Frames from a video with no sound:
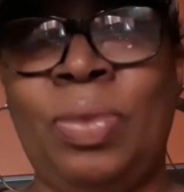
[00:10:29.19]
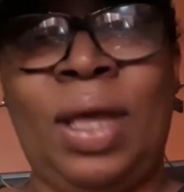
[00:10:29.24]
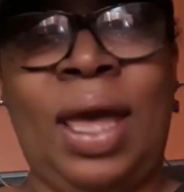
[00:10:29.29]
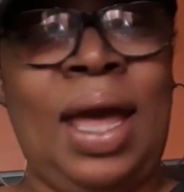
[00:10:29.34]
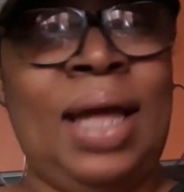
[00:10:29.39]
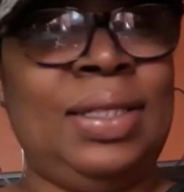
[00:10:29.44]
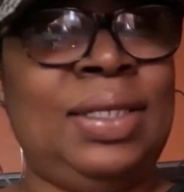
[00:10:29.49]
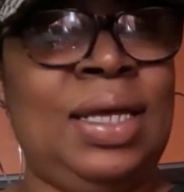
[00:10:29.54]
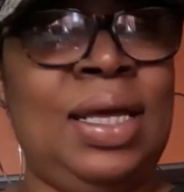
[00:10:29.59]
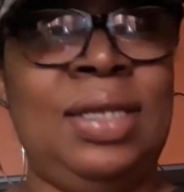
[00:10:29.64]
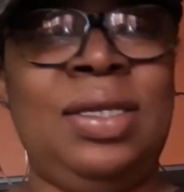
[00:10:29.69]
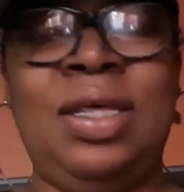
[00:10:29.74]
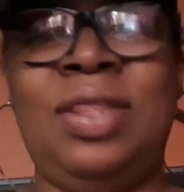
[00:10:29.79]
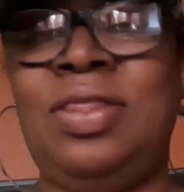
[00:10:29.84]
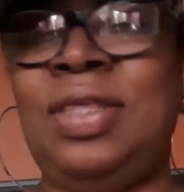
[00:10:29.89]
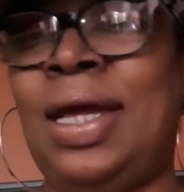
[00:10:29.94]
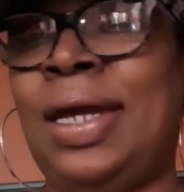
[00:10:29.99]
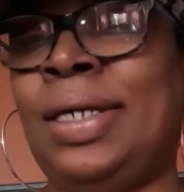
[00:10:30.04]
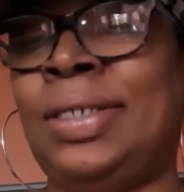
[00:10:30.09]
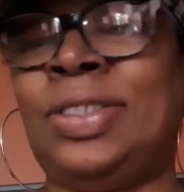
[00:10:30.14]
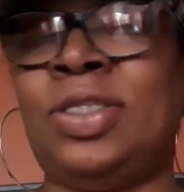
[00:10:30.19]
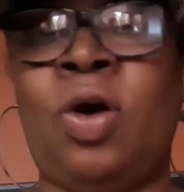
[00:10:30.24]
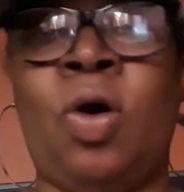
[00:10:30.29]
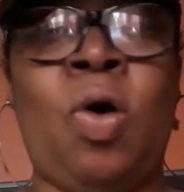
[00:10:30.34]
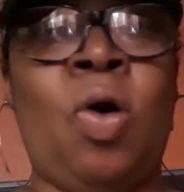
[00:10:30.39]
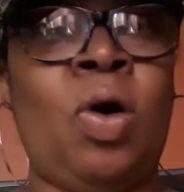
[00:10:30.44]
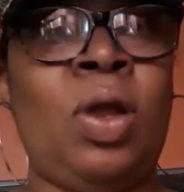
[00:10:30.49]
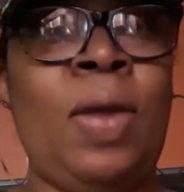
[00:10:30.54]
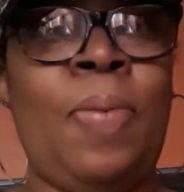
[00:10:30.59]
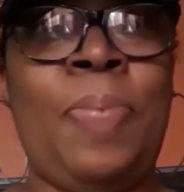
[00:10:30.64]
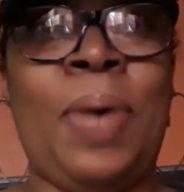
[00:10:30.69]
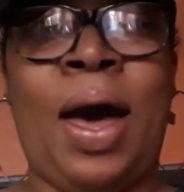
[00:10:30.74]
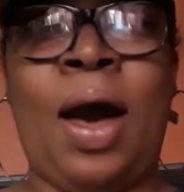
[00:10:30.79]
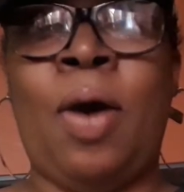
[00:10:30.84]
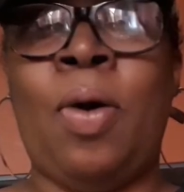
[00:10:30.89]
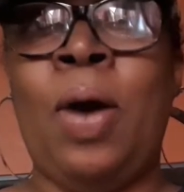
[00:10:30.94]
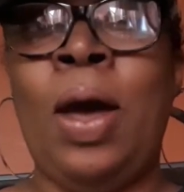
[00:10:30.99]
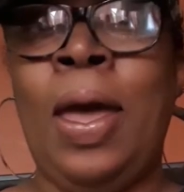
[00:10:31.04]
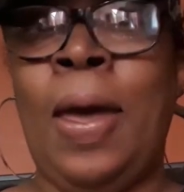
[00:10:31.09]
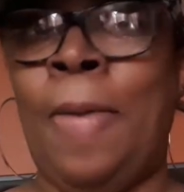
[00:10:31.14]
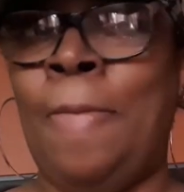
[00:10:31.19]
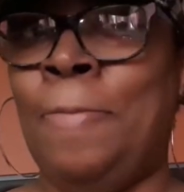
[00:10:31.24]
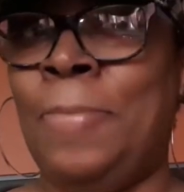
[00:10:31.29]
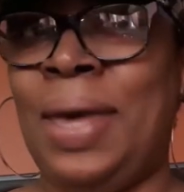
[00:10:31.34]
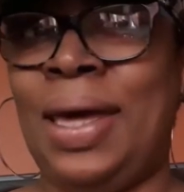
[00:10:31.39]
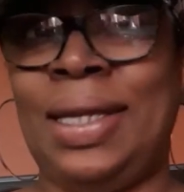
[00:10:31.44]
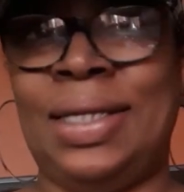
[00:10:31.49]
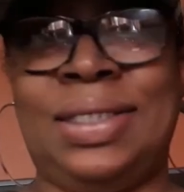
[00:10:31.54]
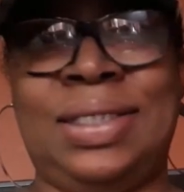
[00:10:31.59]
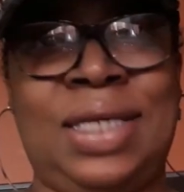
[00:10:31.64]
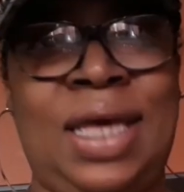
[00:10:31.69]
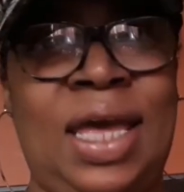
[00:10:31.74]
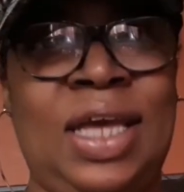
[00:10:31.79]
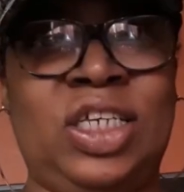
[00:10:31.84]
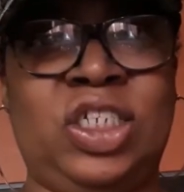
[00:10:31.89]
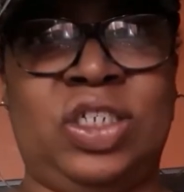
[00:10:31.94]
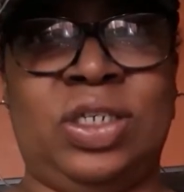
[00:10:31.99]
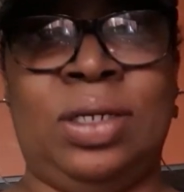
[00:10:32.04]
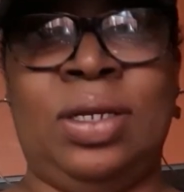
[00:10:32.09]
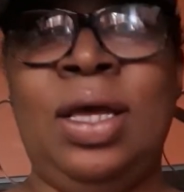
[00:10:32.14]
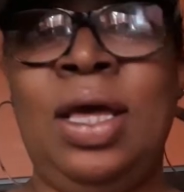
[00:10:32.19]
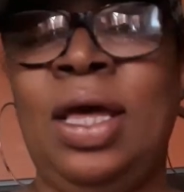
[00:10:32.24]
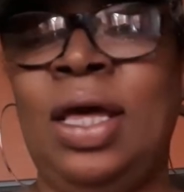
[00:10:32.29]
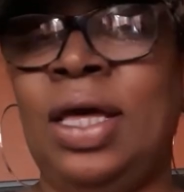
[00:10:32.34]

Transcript: At the end of the day, it's all about meditation.